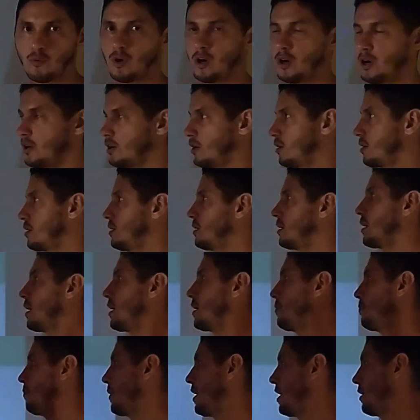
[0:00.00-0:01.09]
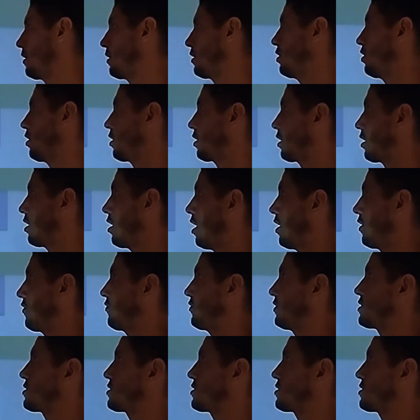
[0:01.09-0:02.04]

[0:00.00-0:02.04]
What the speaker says: water and make your coffee.